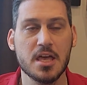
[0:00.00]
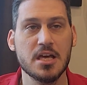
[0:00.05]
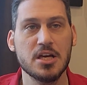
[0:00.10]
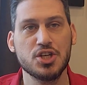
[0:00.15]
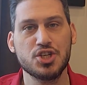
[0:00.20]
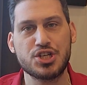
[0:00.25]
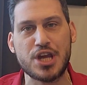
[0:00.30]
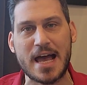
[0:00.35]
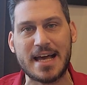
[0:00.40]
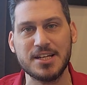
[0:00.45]

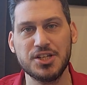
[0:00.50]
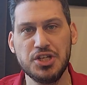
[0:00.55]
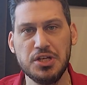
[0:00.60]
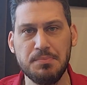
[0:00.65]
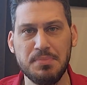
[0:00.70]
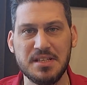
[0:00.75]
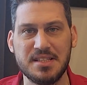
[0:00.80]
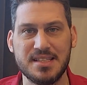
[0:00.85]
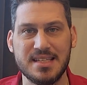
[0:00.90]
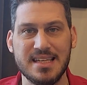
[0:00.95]

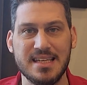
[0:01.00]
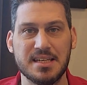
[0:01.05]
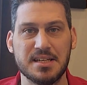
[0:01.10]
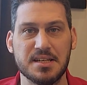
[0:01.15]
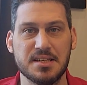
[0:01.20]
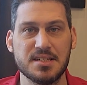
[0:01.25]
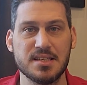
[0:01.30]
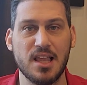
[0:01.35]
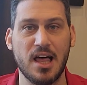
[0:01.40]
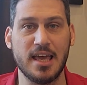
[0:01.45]
ChatGPT
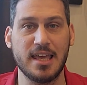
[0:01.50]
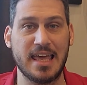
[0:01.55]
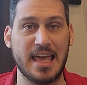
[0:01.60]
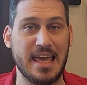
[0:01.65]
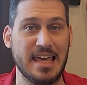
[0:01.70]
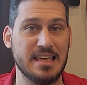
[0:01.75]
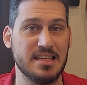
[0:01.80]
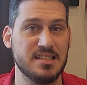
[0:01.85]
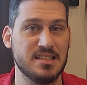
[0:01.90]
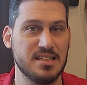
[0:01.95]
is like
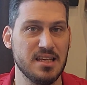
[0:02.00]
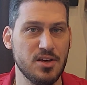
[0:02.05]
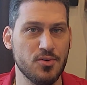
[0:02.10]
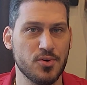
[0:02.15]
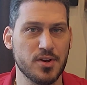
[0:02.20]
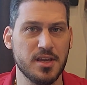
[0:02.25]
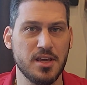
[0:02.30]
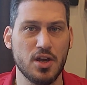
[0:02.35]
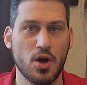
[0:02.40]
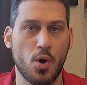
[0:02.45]
a
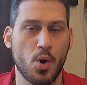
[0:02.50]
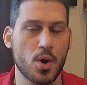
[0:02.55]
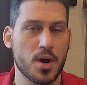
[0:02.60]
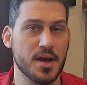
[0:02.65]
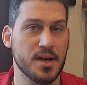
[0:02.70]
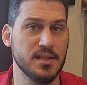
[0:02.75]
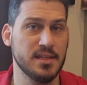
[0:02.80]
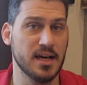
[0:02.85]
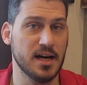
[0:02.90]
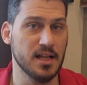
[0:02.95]
Siri or
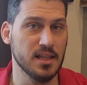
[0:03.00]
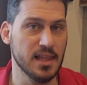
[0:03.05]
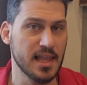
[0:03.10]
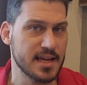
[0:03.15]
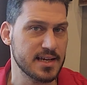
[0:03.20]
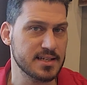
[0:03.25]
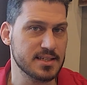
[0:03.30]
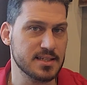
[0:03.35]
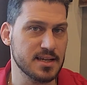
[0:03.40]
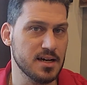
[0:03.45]
an
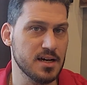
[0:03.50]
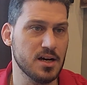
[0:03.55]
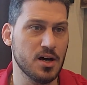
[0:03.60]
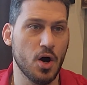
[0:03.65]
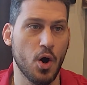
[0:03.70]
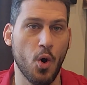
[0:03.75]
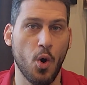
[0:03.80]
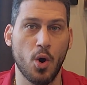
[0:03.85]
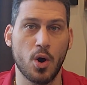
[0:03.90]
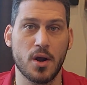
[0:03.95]
Alexa
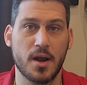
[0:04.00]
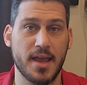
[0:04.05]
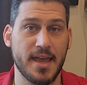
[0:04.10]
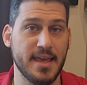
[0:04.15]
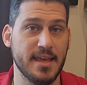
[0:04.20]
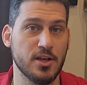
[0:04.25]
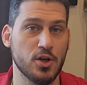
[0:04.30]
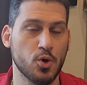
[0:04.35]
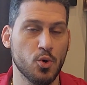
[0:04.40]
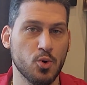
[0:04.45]
or
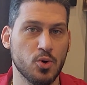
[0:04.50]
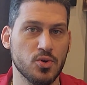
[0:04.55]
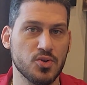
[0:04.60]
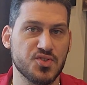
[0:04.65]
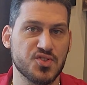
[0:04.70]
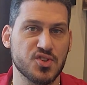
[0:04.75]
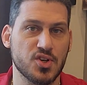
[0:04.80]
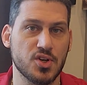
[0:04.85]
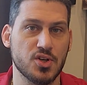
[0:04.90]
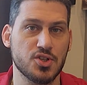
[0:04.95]
a Google
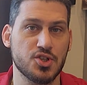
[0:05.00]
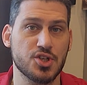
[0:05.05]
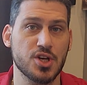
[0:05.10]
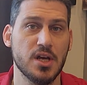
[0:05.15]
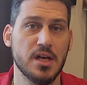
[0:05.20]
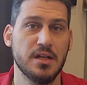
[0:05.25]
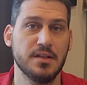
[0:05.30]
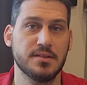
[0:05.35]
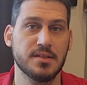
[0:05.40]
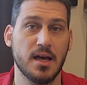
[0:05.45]
search
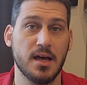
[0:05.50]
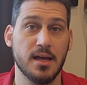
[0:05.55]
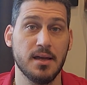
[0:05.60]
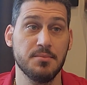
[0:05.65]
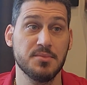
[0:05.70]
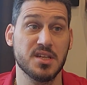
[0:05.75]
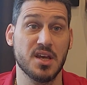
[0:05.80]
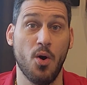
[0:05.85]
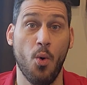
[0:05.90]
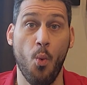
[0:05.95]

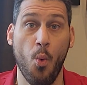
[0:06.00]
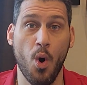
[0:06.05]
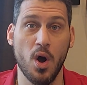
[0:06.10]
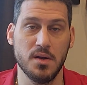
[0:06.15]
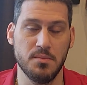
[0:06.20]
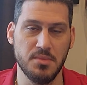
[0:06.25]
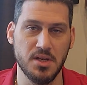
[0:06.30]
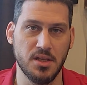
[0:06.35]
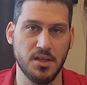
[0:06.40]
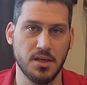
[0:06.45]
times 1
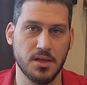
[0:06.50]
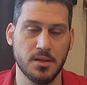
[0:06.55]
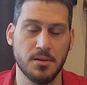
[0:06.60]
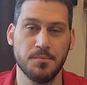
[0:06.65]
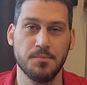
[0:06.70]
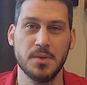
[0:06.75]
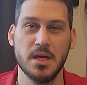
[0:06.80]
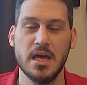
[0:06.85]
million.